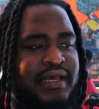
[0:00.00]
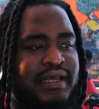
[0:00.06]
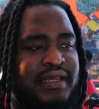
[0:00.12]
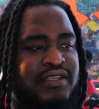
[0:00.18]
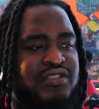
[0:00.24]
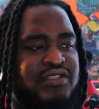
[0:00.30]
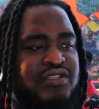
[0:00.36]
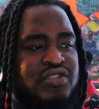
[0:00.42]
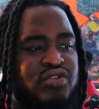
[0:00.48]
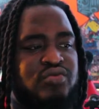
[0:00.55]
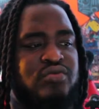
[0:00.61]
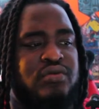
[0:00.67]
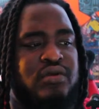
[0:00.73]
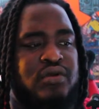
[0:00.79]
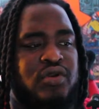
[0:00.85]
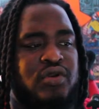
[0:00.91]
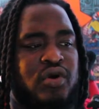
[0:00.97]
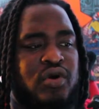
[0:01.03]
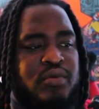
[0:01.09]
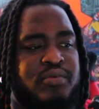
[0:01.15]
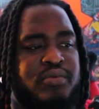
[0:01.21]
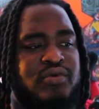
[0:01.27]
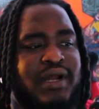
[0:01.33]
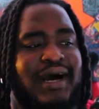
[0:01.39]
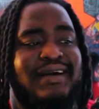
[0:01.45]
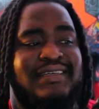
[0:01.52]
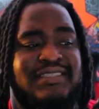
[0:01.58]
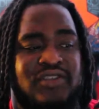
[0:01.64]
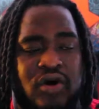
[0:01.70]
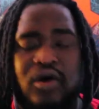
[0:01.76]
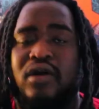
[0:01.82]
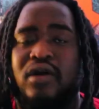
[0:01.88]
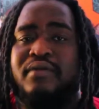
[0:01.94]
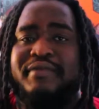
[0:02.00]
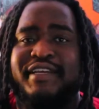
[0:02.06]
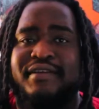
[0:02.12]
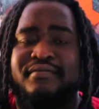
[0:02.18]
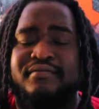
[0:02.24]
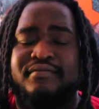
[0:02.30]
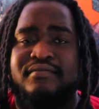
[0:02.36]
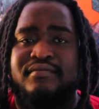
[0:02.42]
into Nobunaga's army.